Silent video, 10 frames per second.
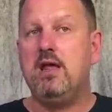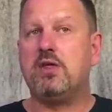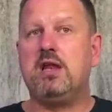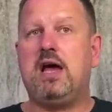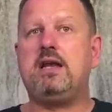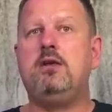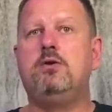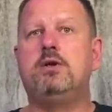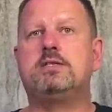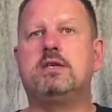the
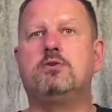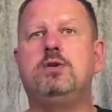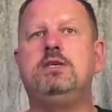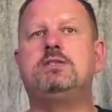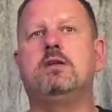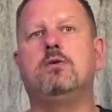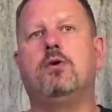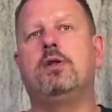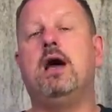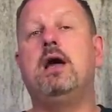likelihood has increased that
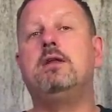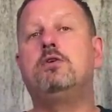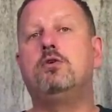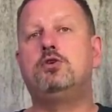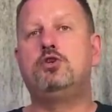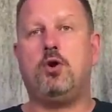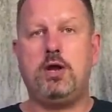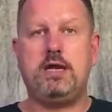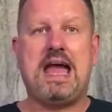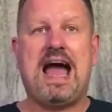Northern Ireland could
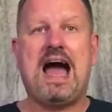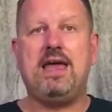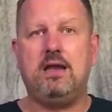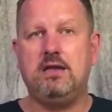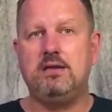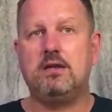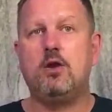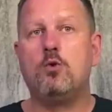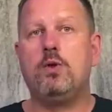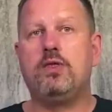join Ireland
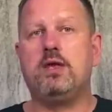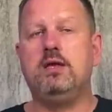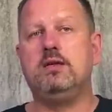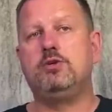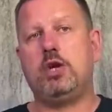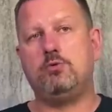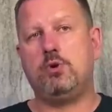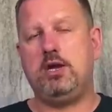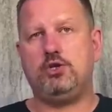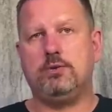within a
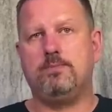generation.